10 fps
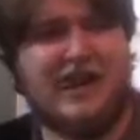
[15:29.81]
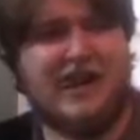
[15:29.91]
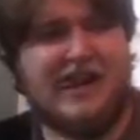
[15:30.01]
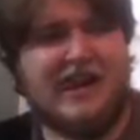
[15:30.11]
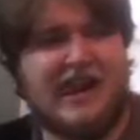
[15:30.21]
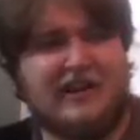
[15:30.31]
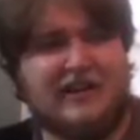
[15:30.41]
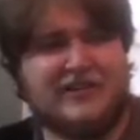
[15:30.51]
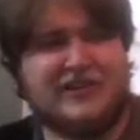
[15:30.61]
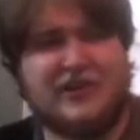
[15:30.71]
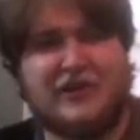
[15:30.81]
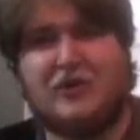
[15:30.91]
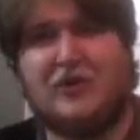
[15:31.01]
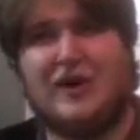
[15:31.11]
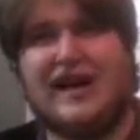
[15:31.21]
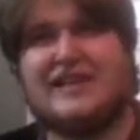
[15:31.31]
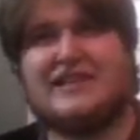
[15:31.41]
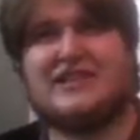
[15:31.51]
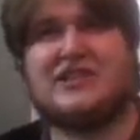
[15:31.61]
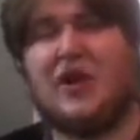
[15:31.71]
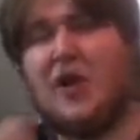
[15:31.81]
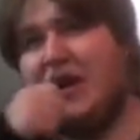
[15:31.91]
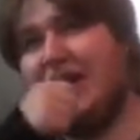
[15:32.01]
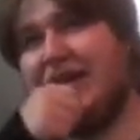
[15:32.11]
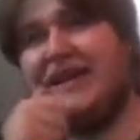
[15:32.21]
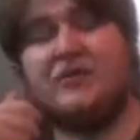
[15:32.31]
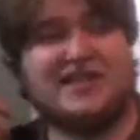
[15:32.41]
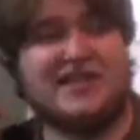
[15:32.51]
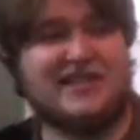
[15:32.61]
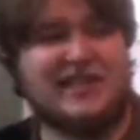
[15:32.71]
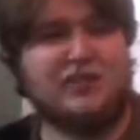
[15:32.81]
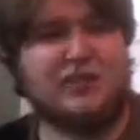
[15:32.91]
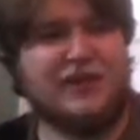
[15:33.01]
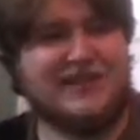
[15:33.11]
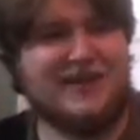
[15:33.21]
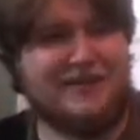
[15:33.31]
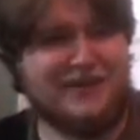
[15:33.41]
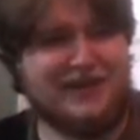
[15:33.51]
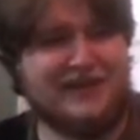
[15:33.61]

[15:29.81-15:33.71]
And also, why is it starting like it was a sequel to something?